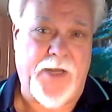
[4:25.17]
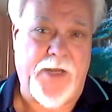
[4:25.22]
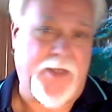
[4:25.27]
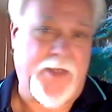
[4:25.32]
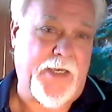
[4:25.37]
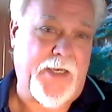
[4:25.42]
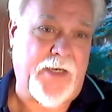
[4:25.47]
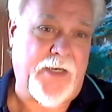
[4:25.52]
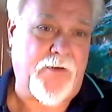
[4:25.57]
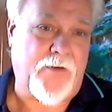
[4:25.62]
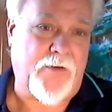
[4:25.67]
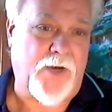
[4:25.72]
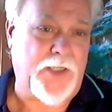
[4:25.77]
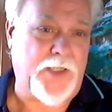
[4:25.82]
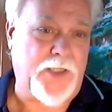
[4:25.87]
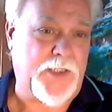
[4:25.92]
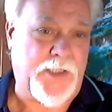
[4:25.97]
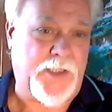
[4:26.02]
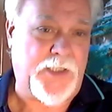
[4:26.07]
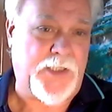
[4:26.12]
I think it
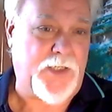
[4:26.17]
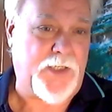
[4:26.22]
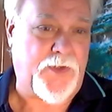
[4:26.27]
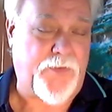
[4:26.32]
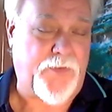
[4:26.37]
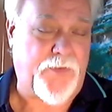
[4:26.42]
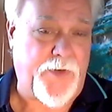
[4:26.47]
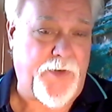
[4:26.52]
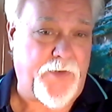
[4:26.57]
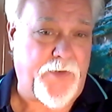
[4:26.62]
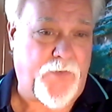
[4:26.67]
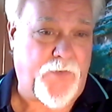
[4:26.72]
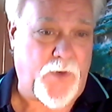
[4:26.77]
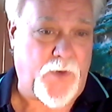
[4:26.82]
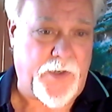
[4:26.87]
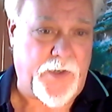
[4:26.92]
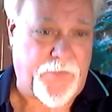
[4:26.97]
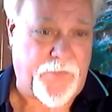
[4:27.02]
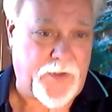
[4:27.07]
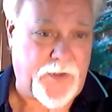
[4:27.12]
crosses into three or
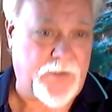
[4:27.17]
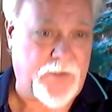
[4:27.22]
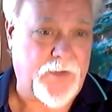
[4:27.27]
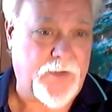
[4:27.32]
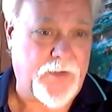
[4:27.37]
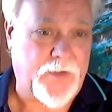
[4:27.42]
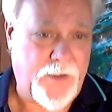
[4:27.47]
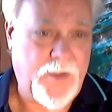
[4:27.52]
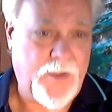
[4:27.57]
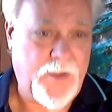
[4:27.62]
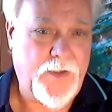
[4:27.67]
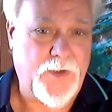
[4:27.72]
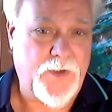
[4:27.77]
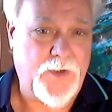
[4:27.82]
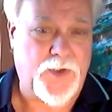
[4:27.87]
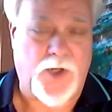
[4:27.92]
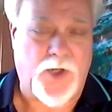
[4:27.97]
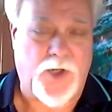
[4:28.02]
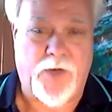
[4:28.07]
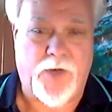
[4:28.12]
four different
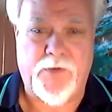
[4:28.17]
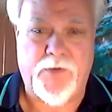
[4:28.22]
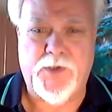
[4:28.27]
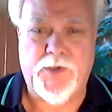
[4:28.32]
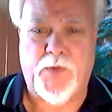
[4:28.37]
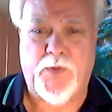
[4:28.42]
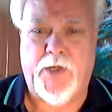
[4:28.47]
genres.